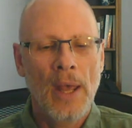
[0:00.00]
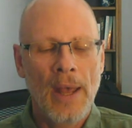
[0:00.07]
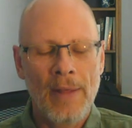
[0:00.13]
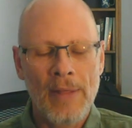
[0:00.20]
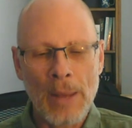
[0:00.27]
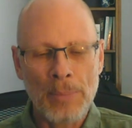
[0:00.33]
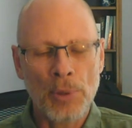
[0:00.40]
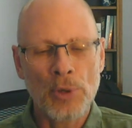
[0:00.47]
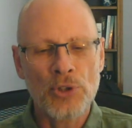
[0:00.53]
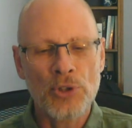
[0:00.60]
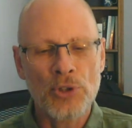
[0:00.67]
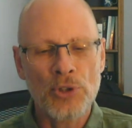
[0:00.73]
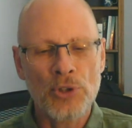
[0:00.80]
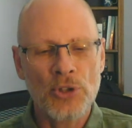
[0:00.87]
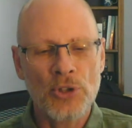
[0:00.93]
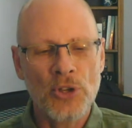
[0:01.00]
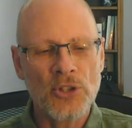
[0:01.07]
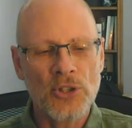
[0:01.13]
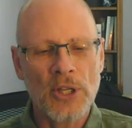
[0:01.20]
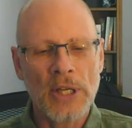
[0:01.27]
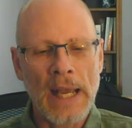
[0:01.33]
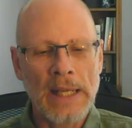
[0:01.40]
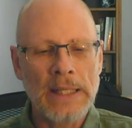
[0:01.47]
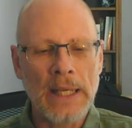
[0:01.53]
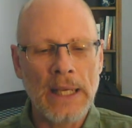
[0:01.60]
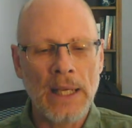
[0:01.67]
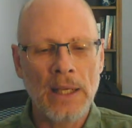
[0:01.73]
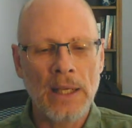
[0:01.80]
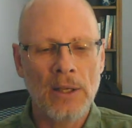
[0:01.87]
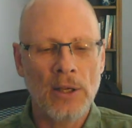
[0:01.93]
And that persistent ID, you
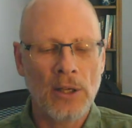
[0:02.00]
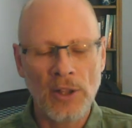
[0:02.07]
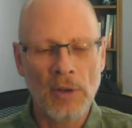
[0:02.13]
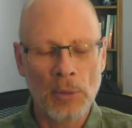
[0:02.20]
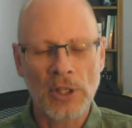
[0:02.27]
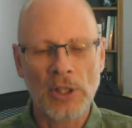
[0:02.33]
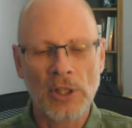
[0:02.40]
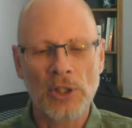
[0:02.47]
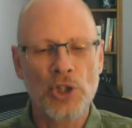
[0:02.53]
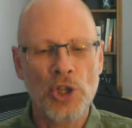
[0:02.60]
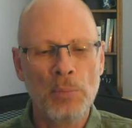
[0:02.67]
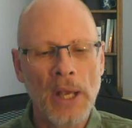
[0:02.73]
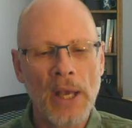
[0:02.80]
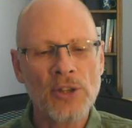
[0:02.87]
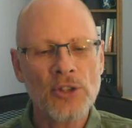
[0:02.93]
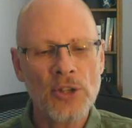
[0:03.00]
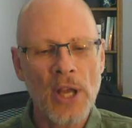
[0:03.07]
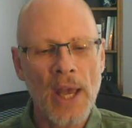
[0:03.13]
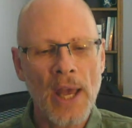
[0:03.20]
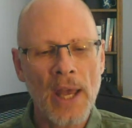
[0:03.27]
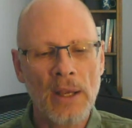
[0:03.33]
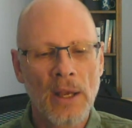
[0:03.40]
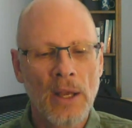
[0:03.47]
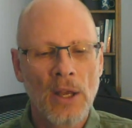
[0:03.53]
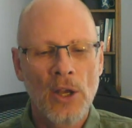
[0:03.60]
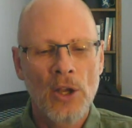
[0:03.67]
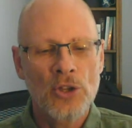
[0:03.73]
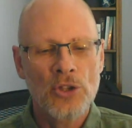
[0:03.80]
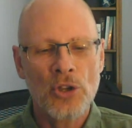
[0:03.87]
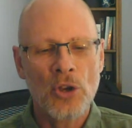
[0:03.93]
can think of it almost like a GPS tag.
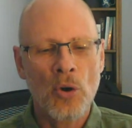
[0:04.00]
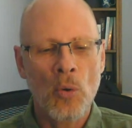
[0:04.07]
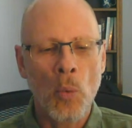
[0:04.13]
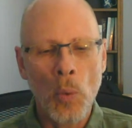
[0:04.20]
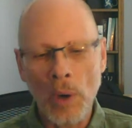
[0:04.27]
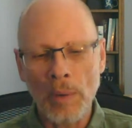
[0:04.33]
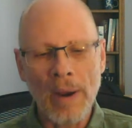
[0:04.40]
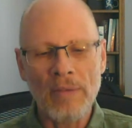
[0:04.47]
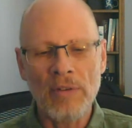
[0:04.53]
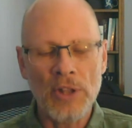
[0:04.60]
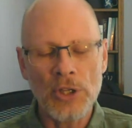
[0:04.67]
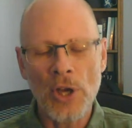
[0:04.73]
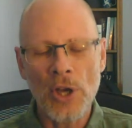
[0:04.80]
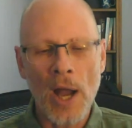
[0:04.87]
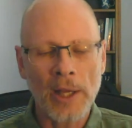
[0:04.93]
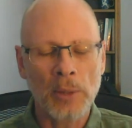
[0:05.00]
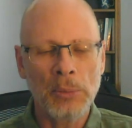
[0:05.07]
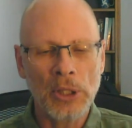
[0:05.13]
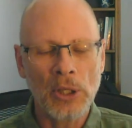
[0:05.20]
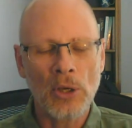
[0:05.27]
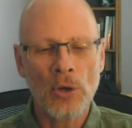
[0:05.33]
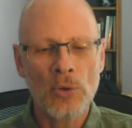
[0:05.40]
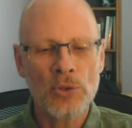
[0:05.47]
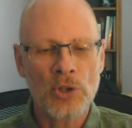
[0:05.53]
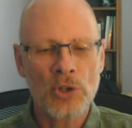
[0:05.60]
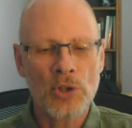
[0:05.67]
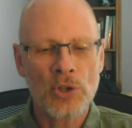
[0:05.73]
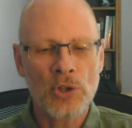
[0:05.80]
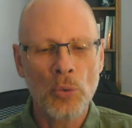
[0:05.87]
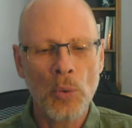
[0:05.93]
So wherever the document goes
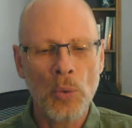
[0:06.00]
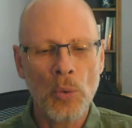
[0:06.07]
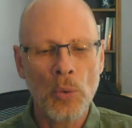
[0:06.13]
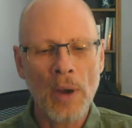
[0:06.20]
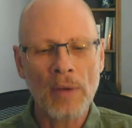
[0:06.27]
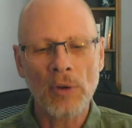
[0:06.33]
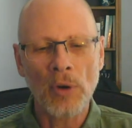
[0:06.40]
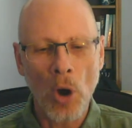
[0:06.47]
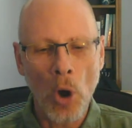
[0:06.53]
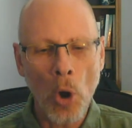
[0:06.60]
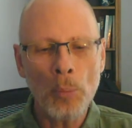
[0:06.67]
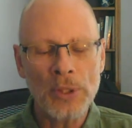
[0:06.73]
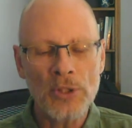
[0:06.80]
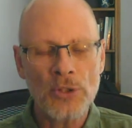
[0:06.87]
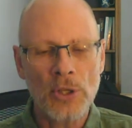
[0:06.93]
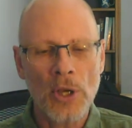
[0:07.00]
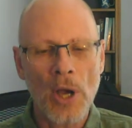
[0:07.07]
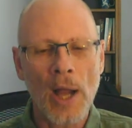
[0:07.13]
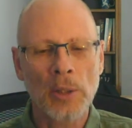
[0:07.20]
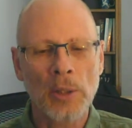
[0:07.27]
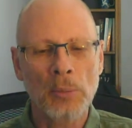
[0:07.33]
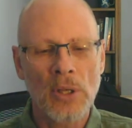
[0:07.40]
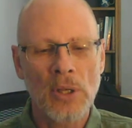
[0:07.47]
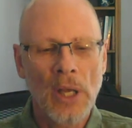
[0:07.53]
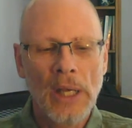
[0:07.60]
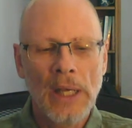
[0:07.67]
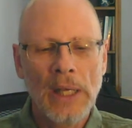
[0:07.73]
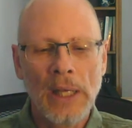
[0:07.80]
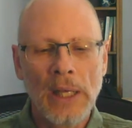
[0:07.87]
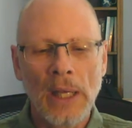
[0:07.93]
and whoever opens the document,
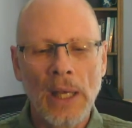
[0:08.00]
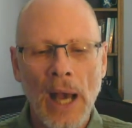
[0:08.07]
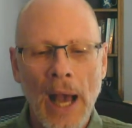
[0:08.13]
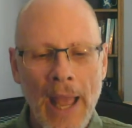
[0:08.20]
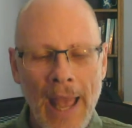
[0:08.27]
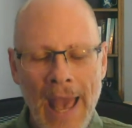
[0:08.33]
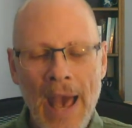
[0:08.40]
I